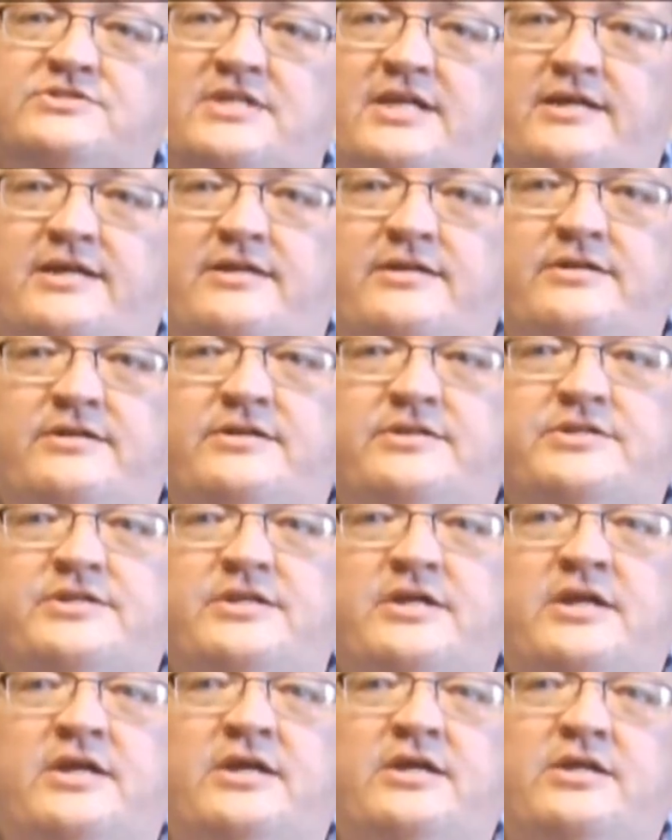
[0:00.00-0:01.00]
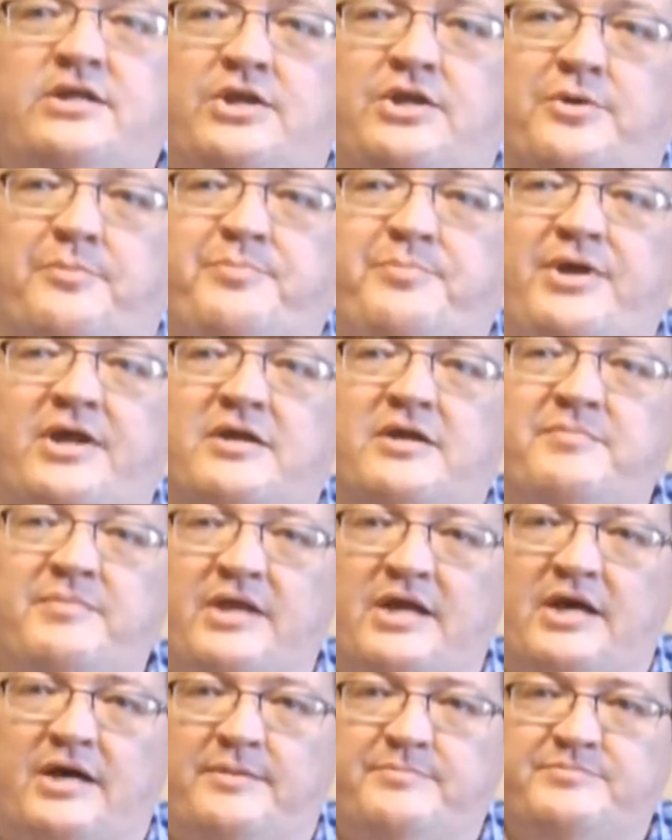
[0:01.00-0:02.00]
stick with these family
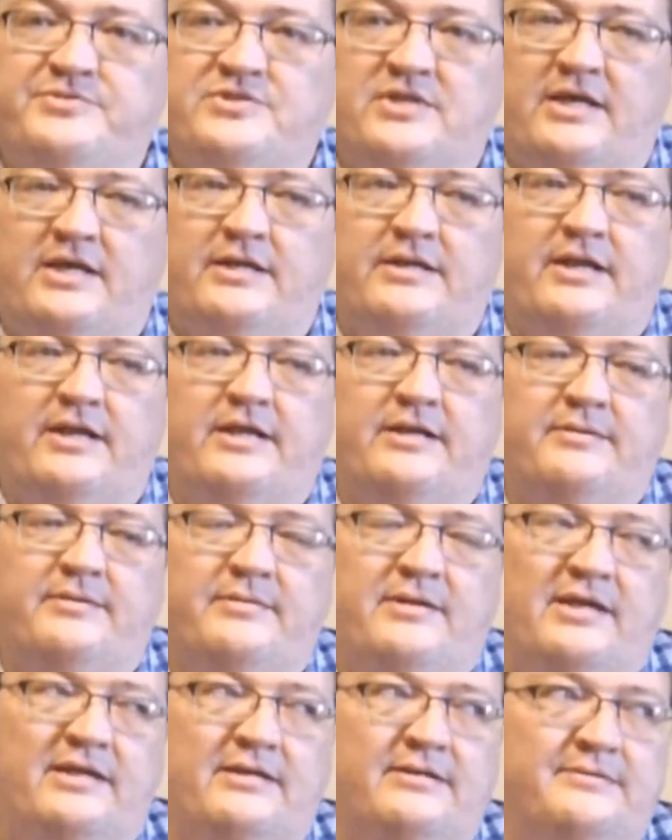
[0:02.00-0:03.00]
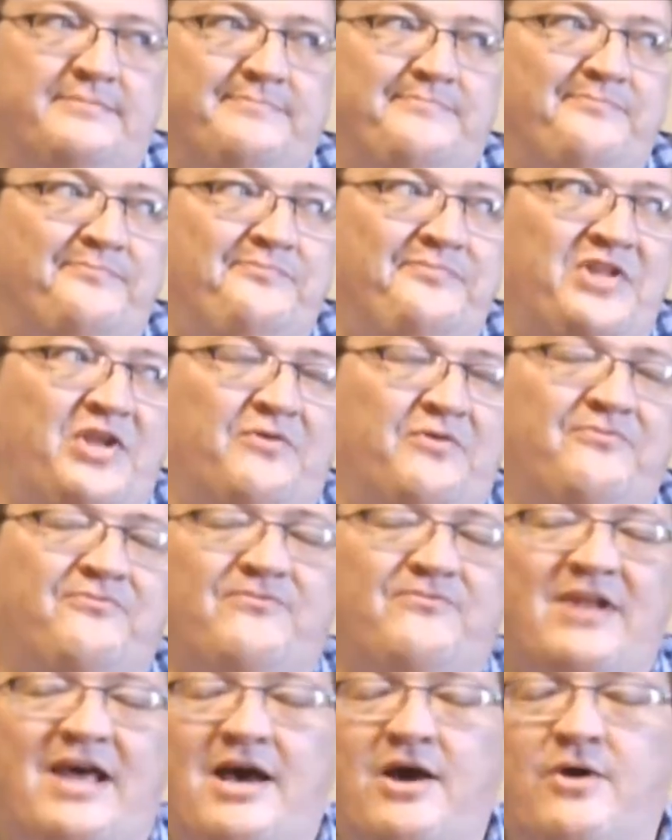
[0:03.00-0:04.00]
members, and it's
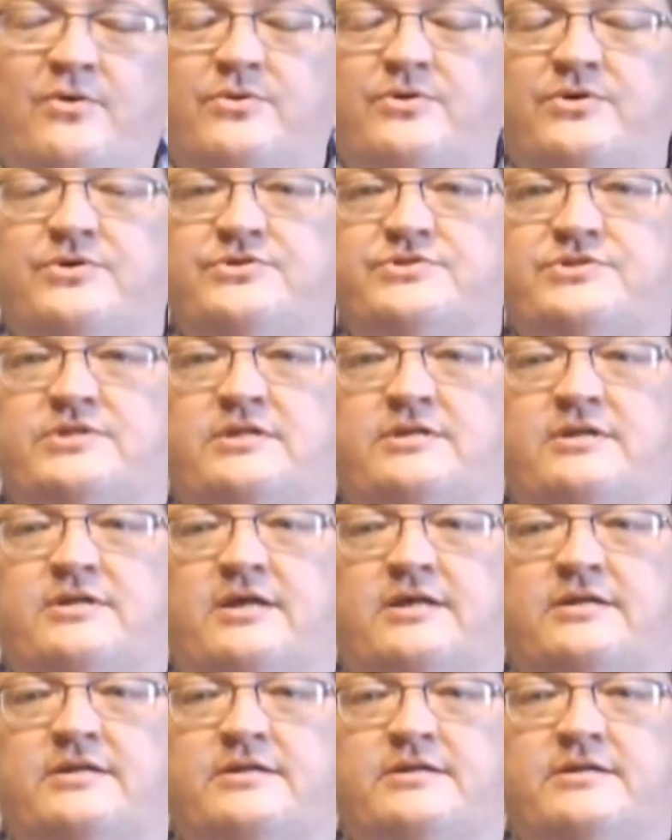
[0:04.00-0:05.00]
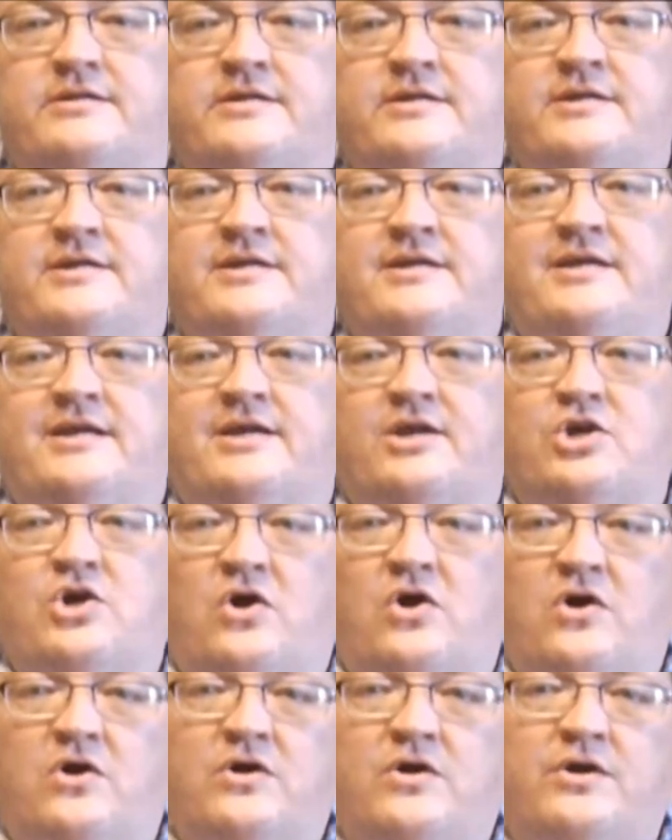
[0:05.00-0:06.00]
means a lot to the family members to know that they
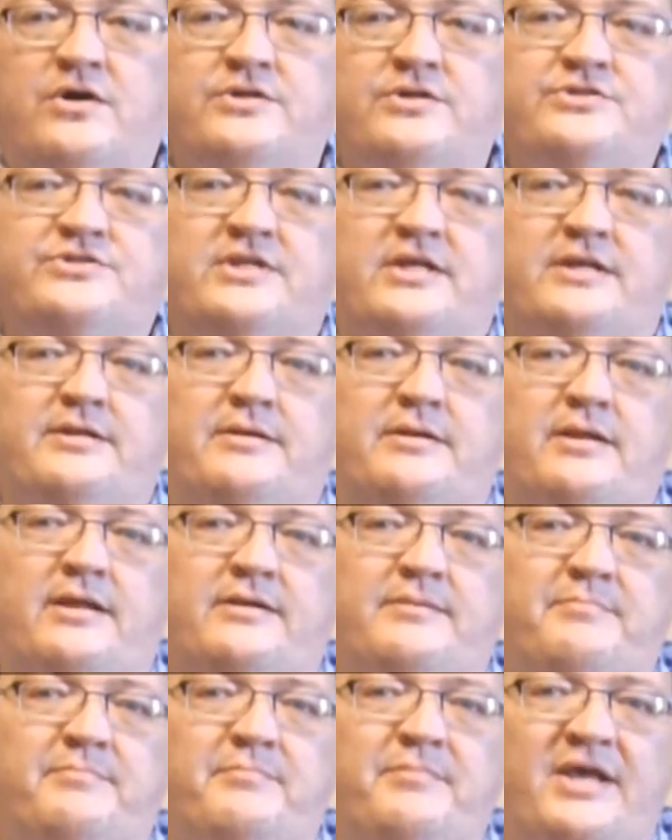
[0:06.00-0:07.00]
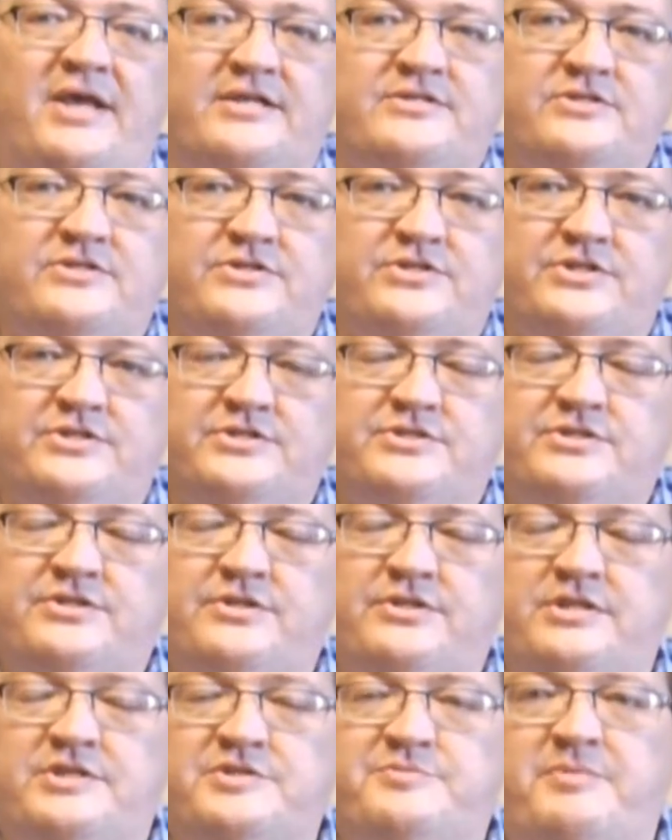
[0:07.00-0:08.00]
haven't been forgotten and that their
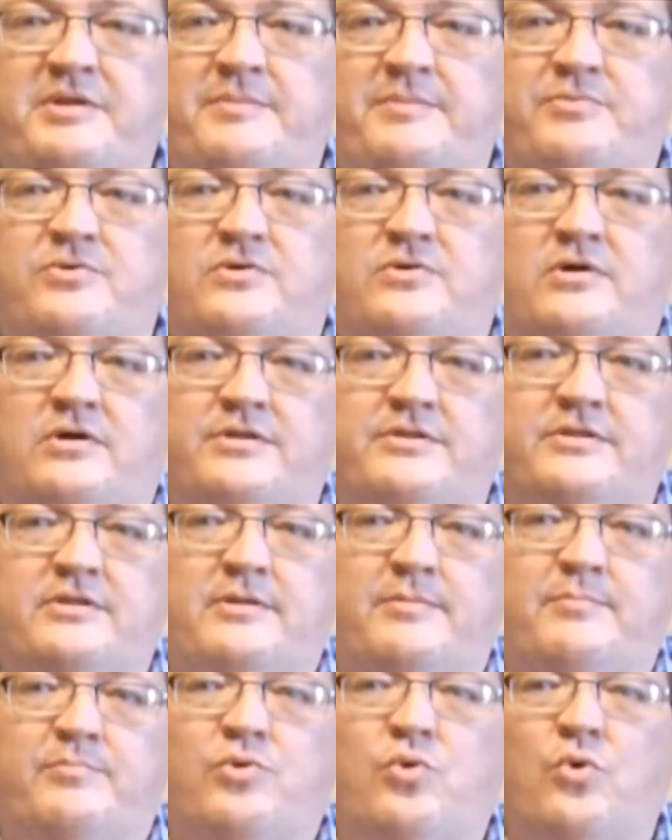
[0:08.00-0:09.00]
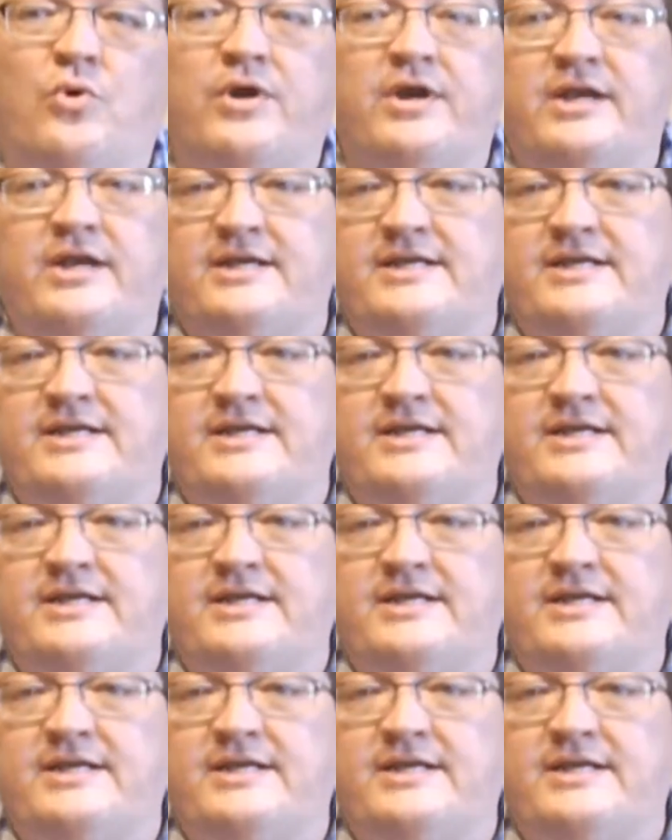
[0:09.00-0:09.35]
loved ones have not been forgotten.